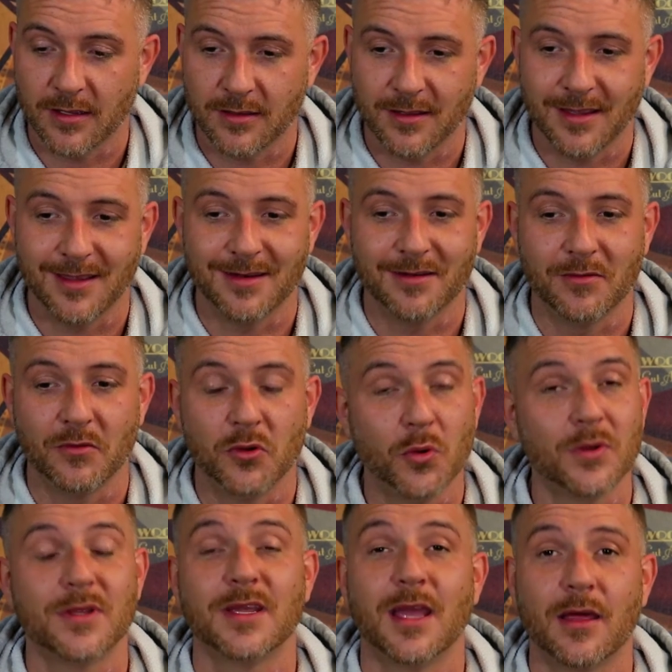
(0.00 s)
and
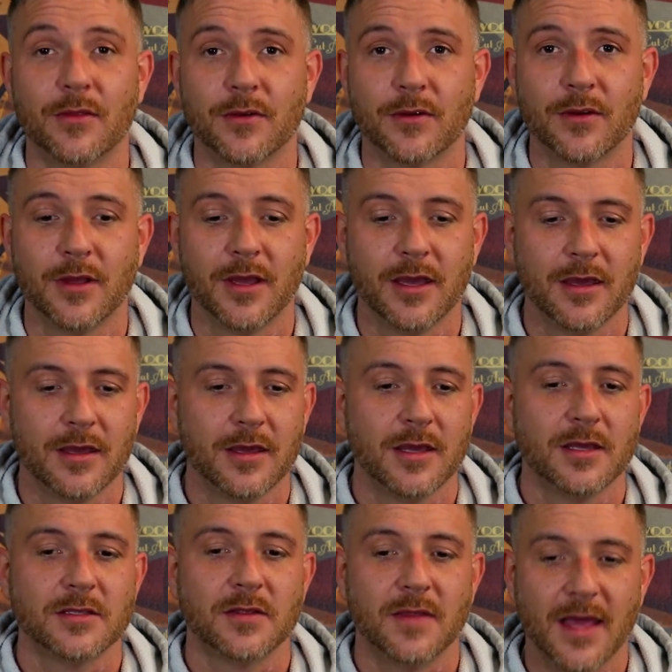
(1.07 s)
do it together.
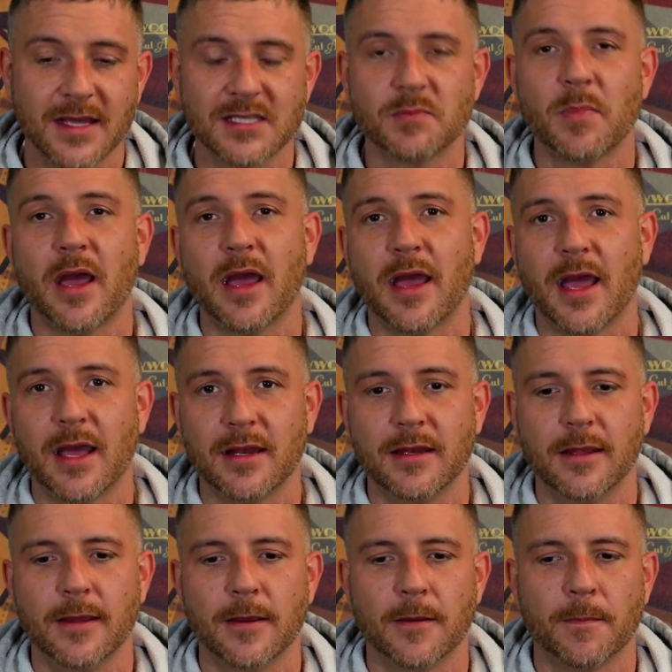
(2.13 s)
So that's my
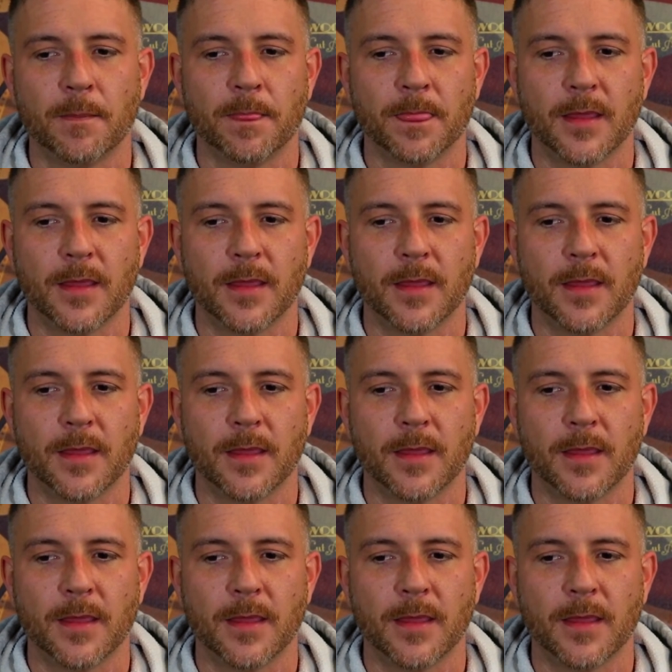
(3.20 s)
idea.